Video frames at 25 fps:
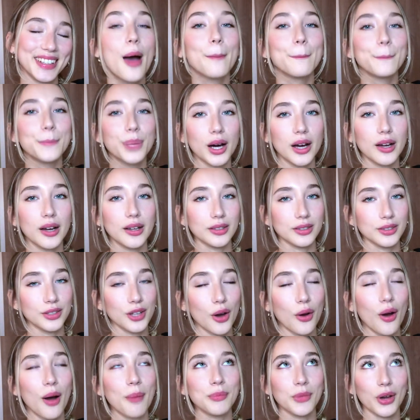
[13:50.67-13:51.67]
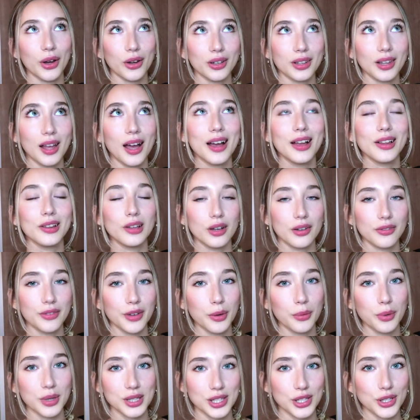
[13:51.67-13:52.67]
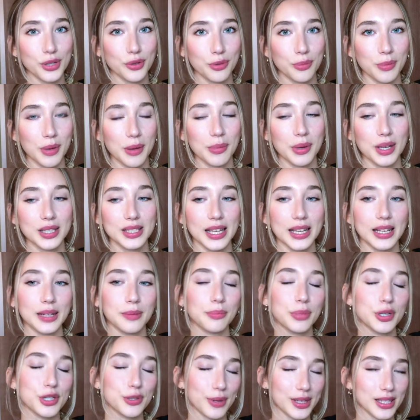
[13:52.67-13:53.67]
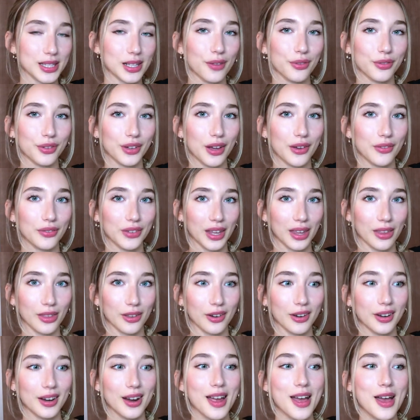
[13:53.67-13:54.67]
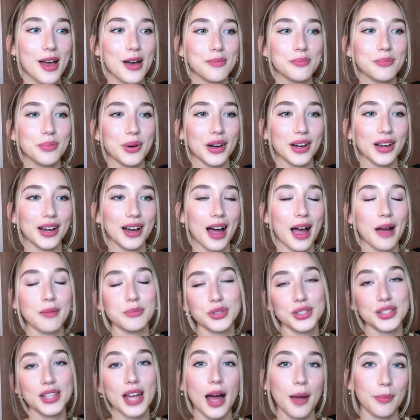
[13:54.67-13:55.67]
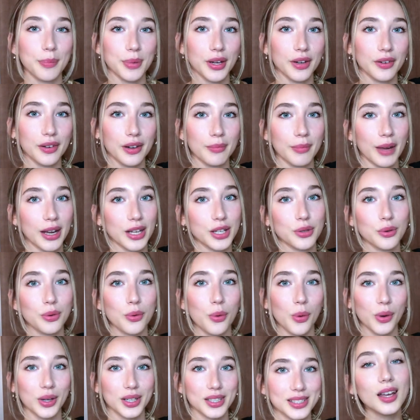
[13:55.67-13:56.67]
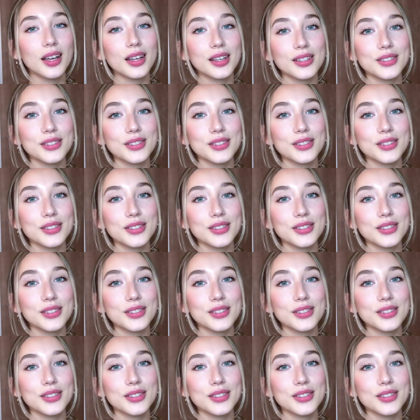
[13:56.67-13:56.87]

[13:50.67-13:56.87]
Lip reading: But no, I'm not gonna lie, a lot of it was to do with me because I didn't push myself enough either, but I'm just happier in my new course.